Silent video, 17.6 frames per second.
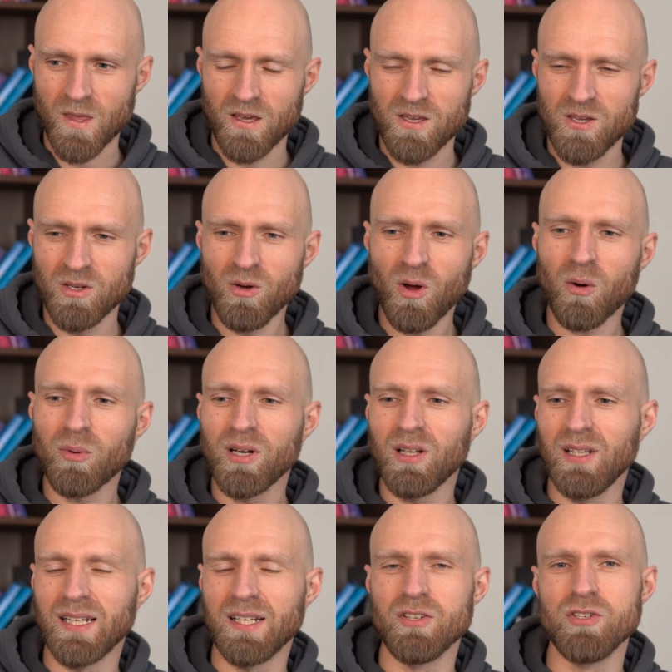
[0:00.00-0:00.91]
you're not
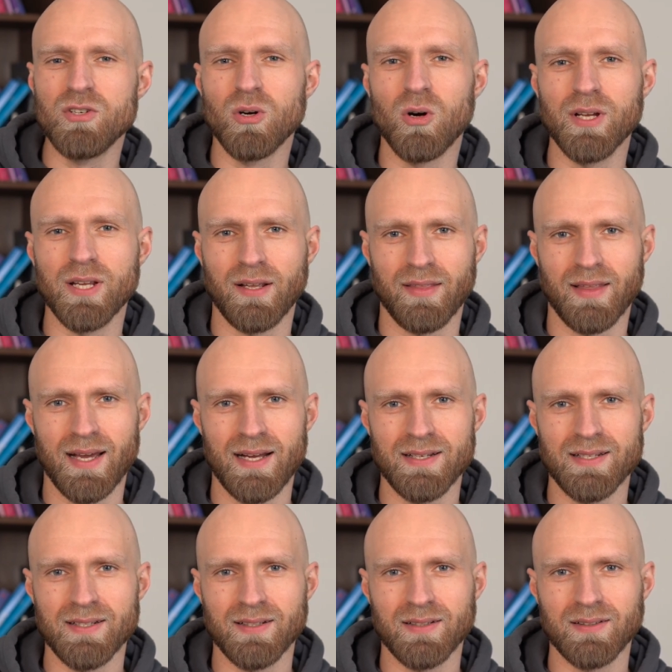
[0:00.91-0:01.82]
really enjoying
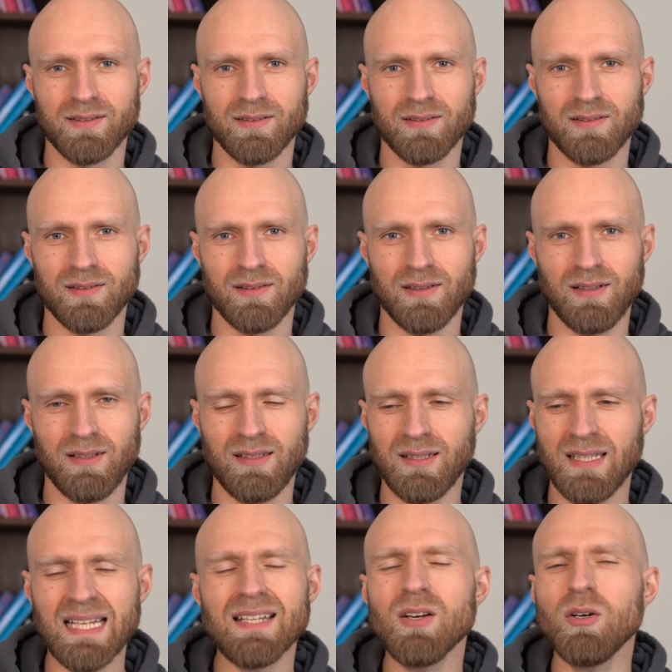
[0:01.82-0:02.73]
that. It